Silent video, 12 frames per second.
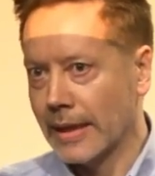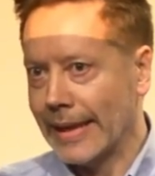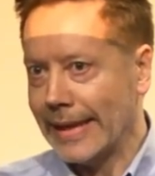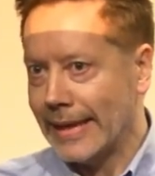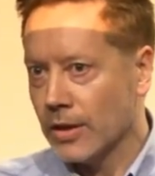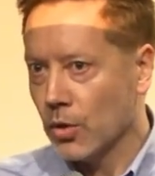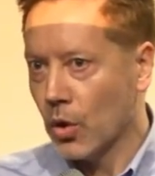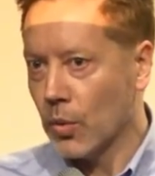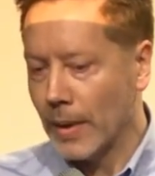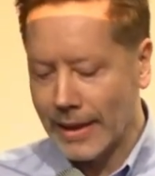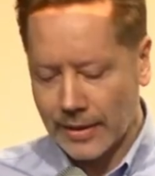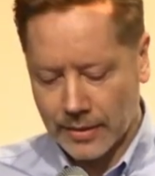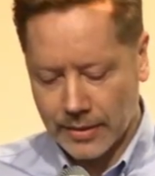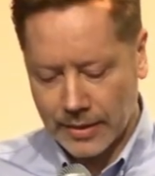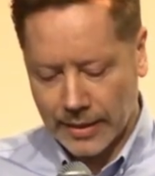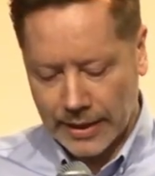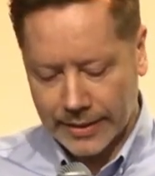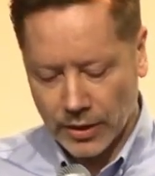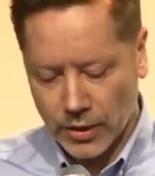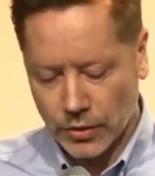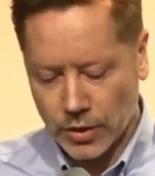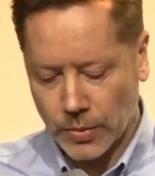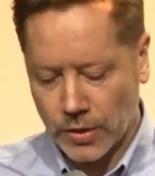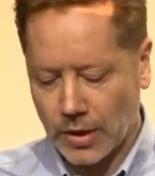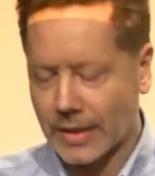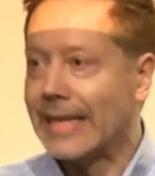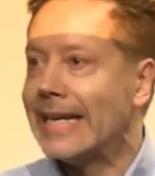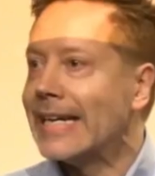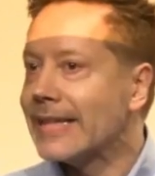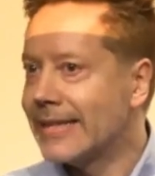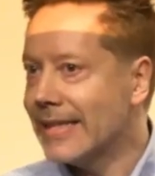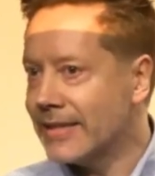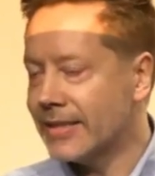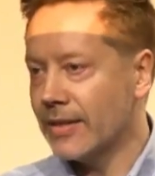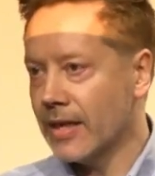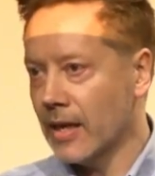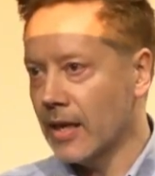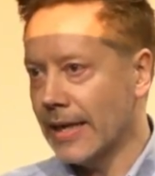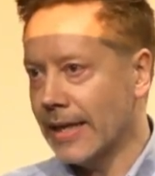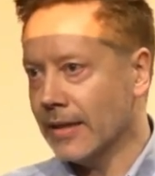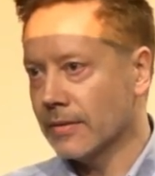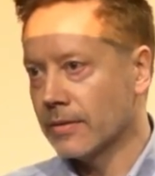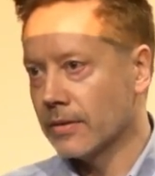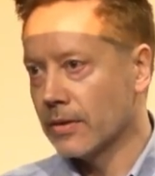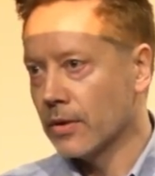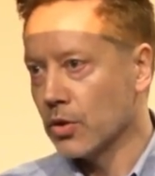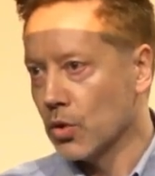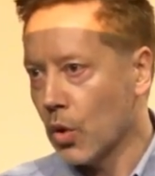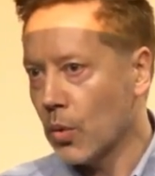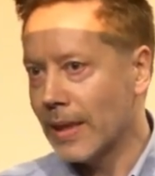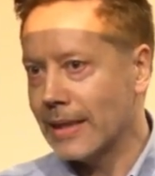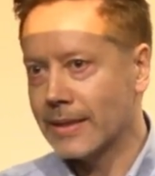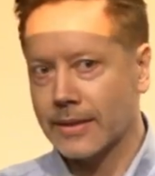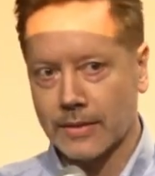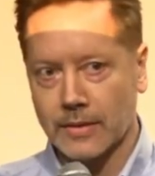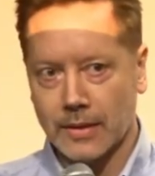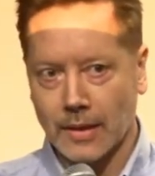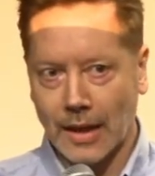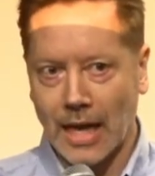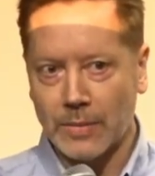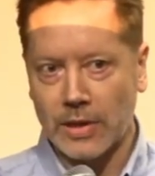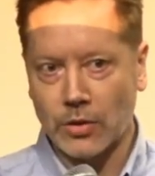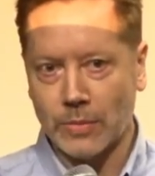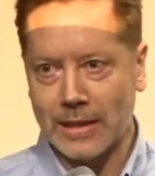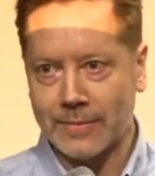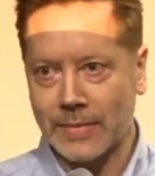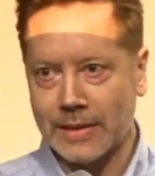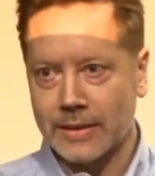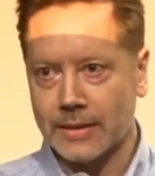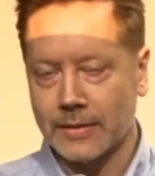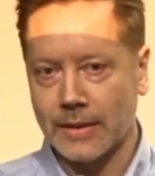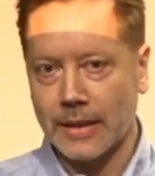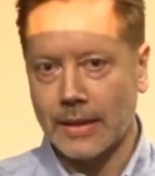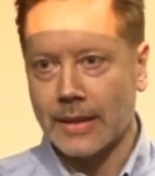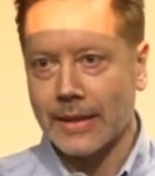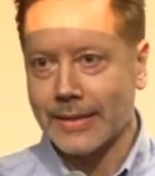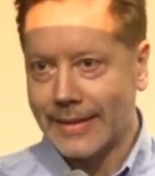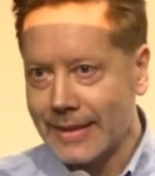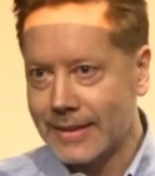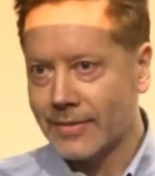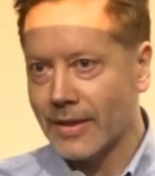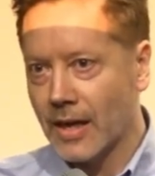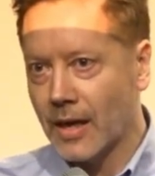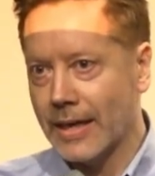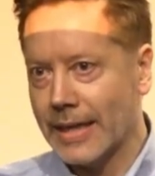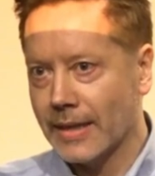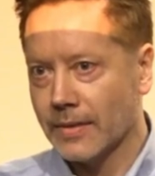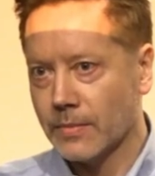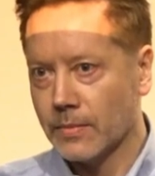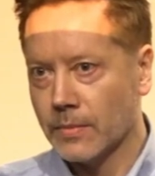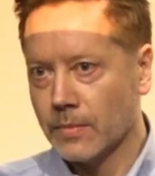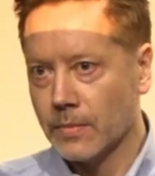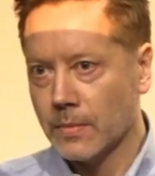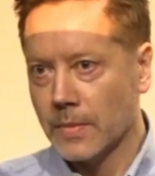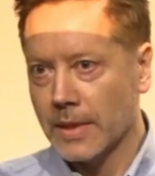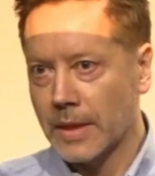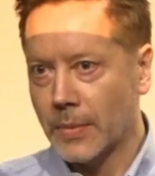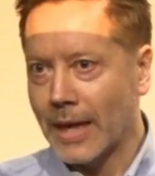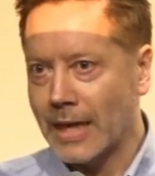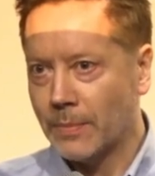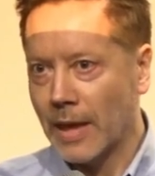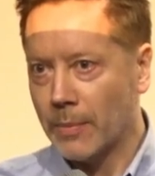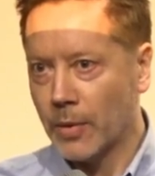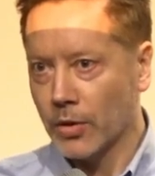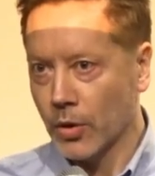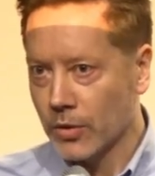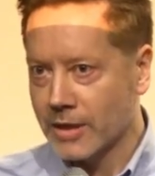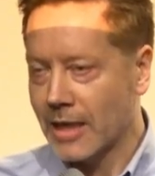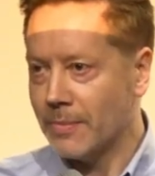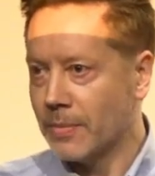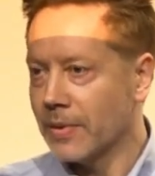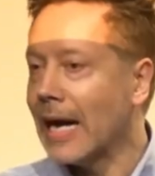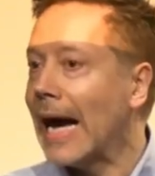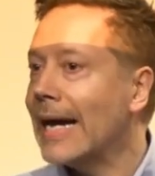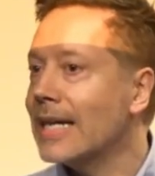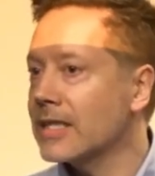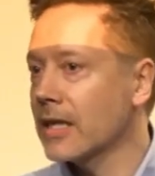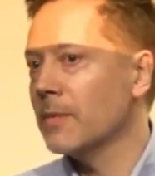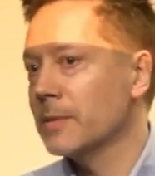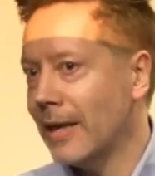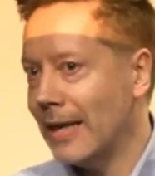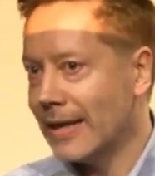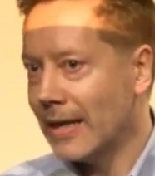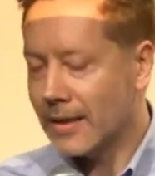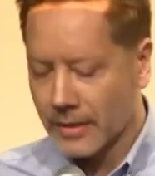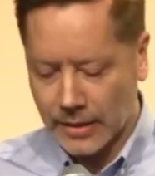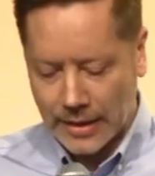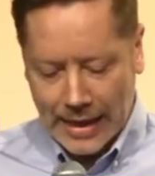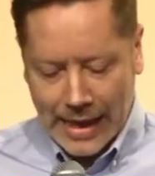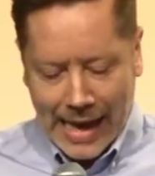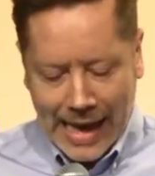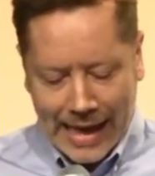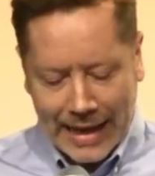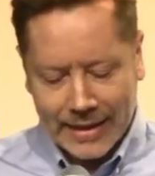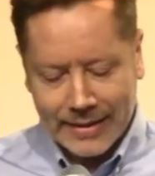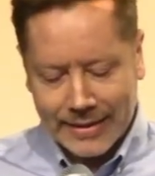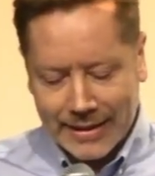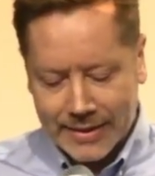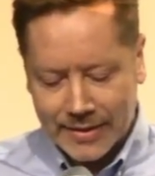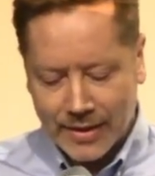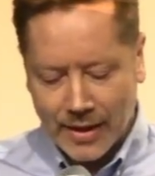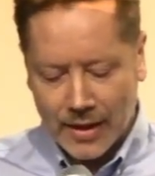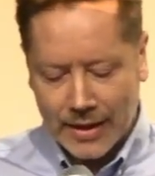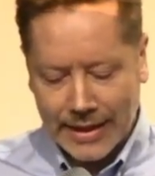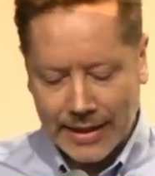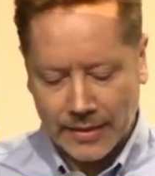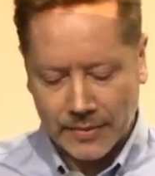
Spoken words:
in Norway and around the world, disregarding Norway's climate commitments, disregarding the white paper on ownership, eierskapsmeldingen, and disregarding